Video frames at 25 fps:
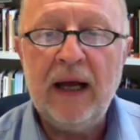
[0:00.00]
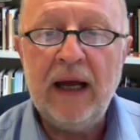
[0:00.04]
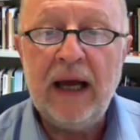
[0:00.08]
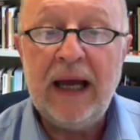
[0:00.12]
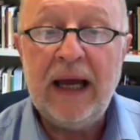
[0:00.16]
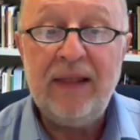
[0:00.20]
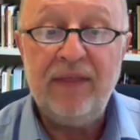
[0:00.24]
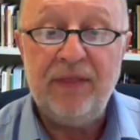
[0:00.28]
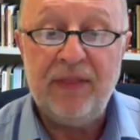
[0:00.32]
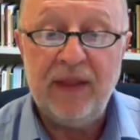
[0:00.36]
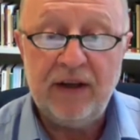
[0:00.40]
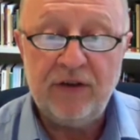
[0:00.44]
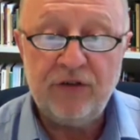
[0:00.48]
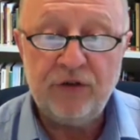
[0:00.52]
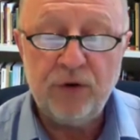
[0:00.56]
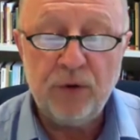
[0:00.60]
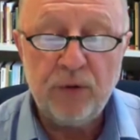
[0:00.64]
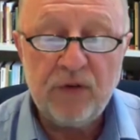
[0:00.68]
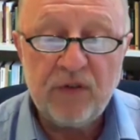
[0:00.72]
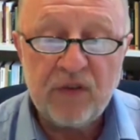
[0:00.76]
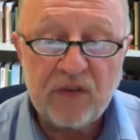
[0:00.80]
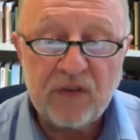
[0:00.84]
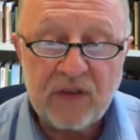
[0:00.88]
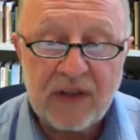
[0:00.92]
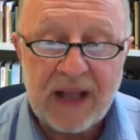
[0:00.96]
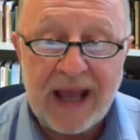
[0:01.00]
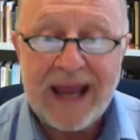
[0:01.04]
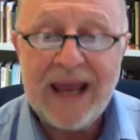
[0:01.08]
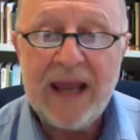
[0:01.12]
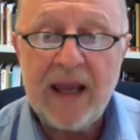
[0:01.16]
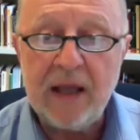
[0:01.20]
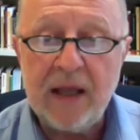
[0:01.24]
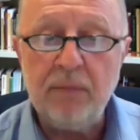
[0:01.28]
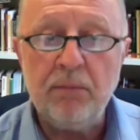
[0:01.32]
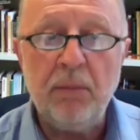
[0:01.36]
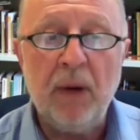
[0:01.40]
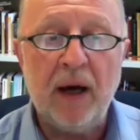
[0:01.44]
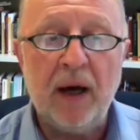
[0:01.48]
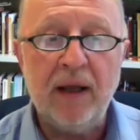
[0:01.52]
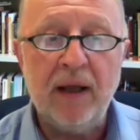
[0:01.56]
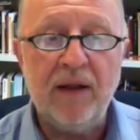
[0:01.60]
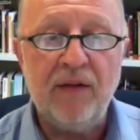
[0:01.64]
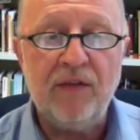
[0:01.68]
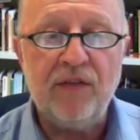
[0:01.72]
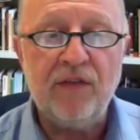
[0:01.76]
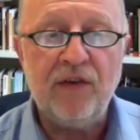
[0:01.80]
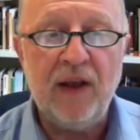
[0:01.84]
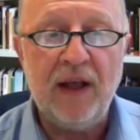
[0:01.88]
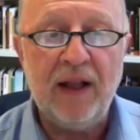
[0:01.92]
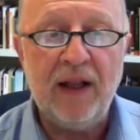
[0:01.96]
and they should stay in
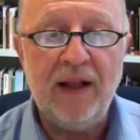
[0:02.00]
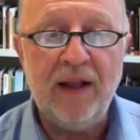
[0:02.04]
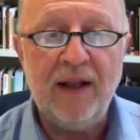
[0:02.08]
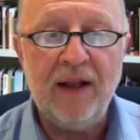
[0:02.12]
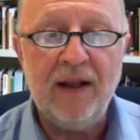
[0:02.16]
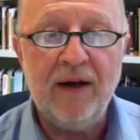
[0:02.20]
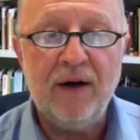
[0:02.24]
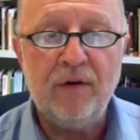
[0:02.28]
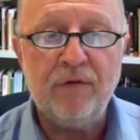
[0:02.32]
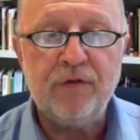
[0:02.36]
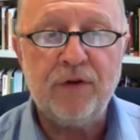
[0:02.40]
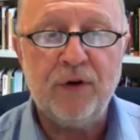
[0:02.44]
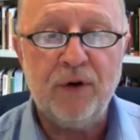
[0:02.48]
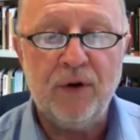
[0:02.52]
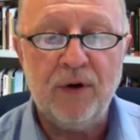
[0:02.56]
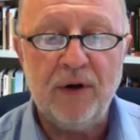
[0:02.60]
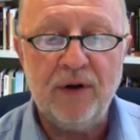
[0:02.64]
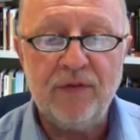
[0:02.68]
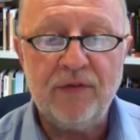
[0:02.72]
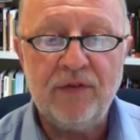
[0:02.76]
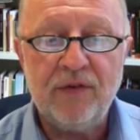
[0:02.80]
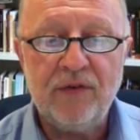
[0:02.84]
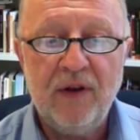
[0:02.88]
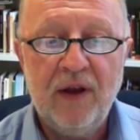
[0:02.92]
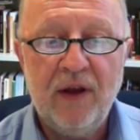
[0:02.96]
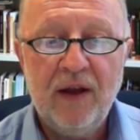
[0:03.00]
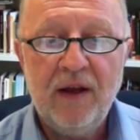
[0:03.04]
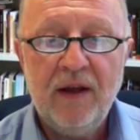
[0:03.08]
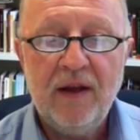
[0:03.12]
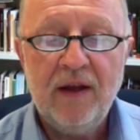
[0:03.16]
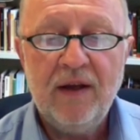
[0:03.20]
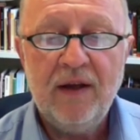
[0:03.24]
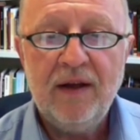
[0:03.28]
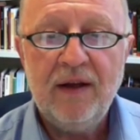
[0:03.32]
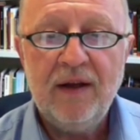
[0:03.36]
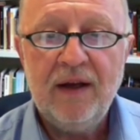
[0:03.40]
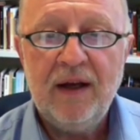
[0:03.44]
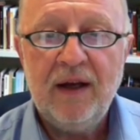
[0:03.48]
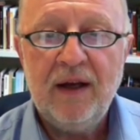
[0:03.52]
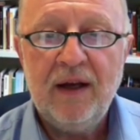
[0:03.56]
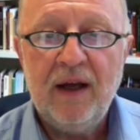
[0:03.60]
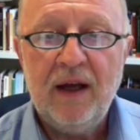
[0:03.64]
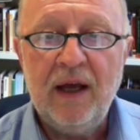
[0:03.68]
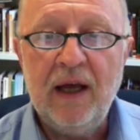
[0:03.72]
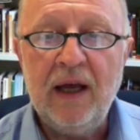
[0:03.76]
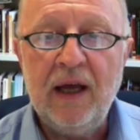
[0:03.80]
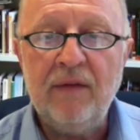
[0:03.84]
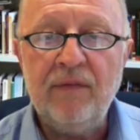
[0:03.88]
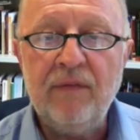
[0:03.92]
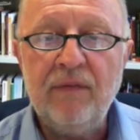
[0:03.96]
Mariazell, of course.
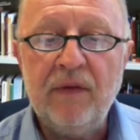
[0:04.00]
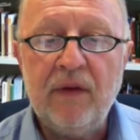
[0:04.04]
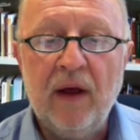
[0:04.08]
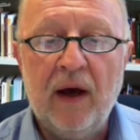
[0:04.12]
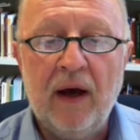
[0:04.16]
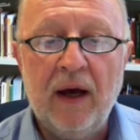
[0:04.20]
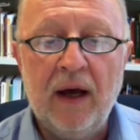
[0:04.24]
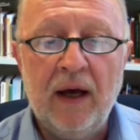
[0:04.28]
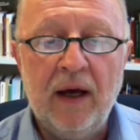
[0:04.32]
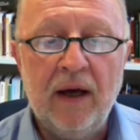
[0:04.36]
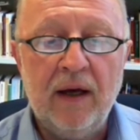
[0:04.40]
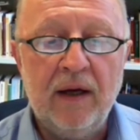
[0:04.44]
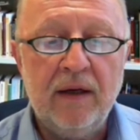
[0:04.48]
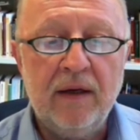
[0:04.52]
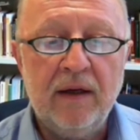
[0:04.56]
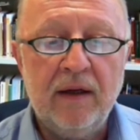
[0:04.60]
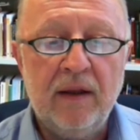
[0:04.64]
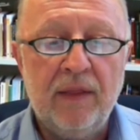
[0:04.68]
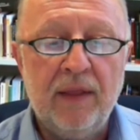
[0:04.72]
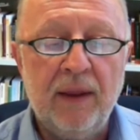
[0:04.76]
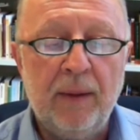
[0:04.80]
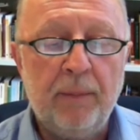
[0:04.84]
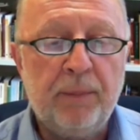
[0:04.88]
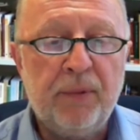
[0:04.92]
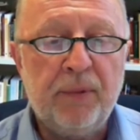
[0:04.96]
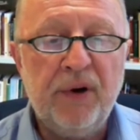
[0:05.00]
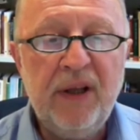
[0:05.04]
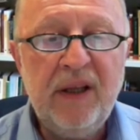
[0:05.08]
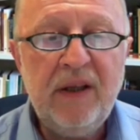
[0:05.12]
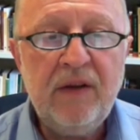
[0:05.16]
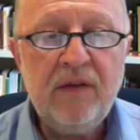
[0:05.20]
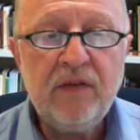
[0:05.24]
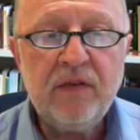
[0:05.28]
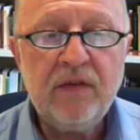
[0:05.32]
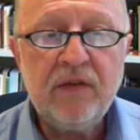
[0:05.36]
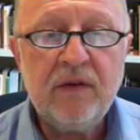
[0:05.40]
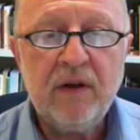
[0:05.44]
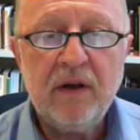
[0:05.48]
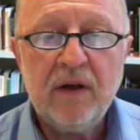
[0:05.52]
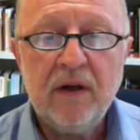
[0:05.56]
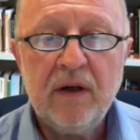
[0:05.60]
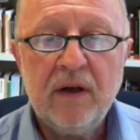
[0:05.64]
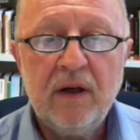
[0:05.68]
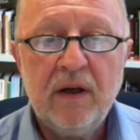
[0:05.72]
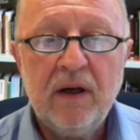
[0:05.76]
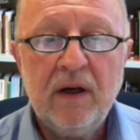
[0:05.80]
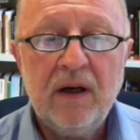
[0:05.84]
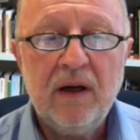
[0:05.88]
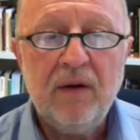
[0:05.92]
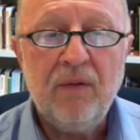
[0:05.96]
And the priest
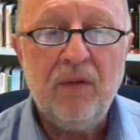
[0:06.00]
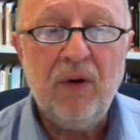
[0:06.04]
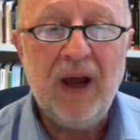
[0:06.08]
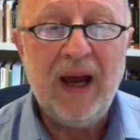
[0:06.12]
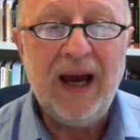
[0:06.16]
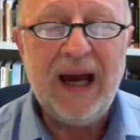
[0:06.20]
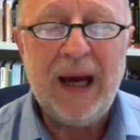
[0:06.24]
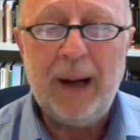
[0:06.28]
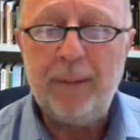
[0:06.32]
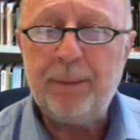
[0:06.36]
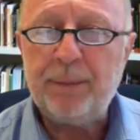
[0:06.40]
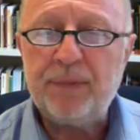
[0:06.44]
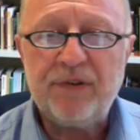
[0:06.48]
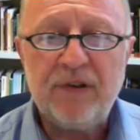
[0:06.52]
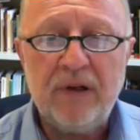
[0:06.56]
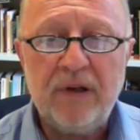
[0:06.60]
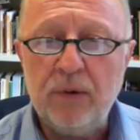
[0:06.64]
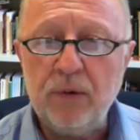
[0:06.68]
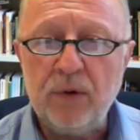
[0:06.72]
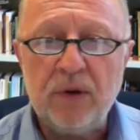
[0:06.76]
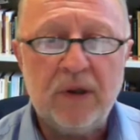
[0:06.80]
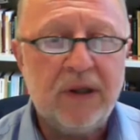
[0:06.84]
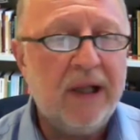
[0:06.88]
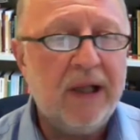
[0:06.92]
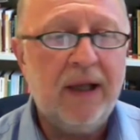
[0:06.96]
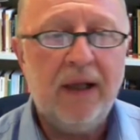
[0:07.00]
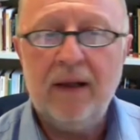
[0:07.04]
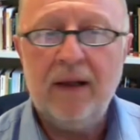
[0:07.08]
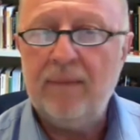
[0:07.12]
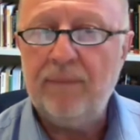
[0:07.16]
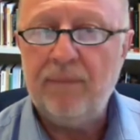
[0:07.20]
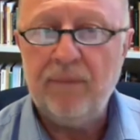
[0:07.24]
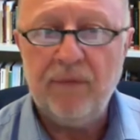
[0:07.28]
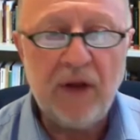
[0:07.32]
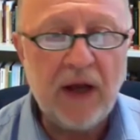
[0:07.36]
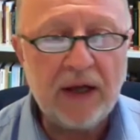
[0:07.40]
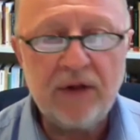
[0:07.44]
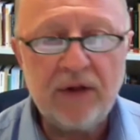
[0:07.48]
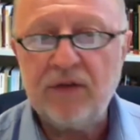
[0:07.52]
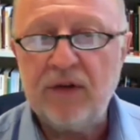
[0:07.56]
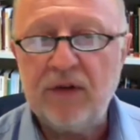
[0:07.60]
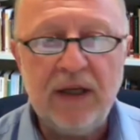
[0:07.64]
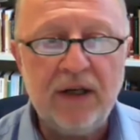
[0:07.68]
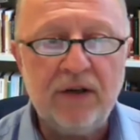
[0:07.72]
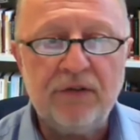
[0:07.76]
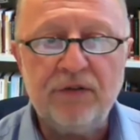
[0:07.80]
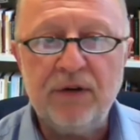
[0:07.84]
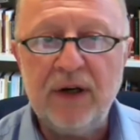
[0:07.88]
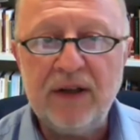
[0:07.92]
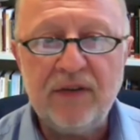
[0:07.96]
were absolutely not
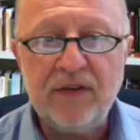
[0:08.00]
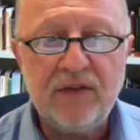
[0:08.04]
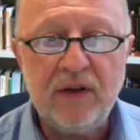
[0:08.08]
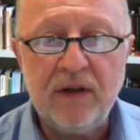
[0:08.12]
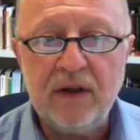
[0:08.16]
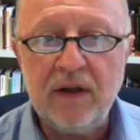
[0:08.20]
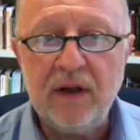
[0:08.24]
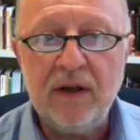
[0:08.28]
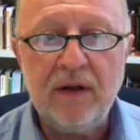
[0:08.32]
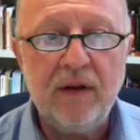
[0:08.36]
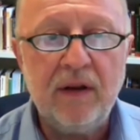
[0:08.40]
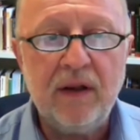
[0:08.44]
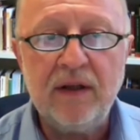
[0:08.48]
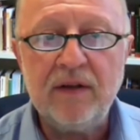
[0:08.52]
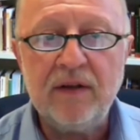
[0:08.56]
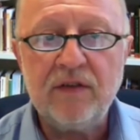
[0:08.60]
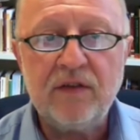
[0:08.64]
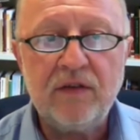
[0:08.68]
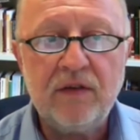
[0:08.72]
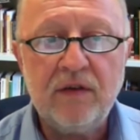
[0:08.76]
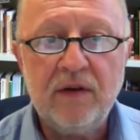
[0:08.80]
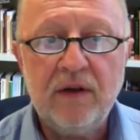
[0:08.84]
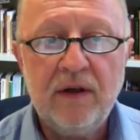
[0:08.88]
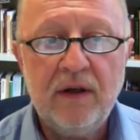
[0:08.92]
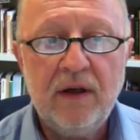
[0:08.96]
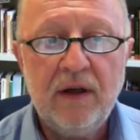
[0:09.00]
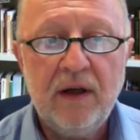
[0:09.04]
interested in this.